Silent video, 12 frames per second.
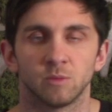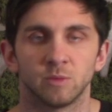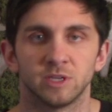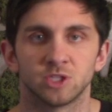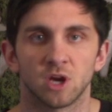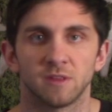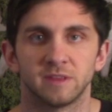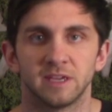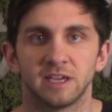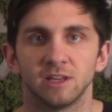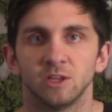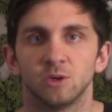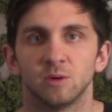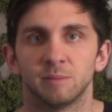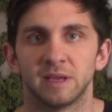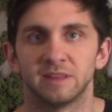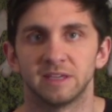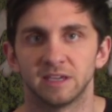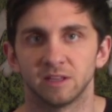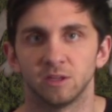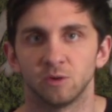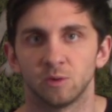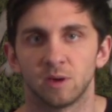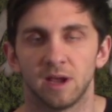when we shot the igloo and made the
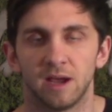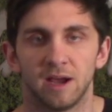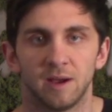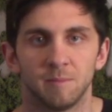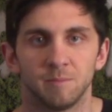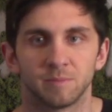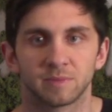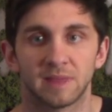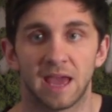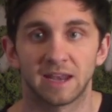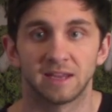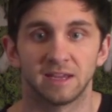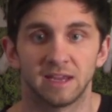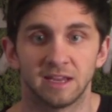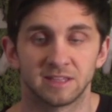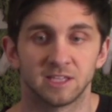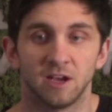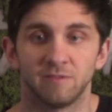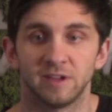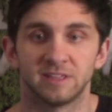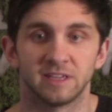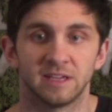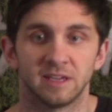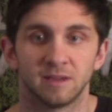igloo, that itself is
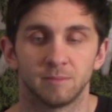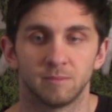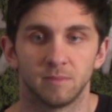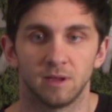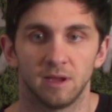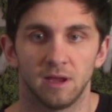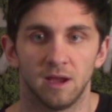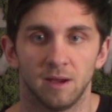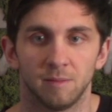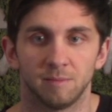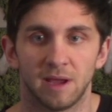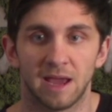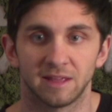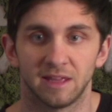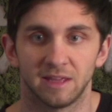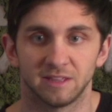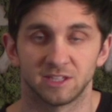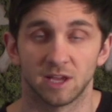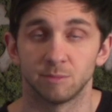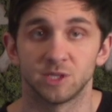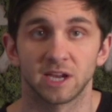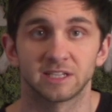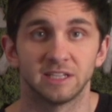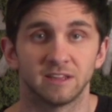a
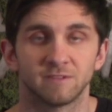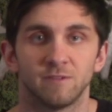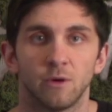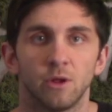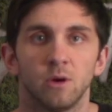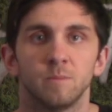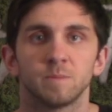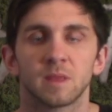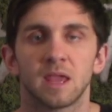subject in this photo.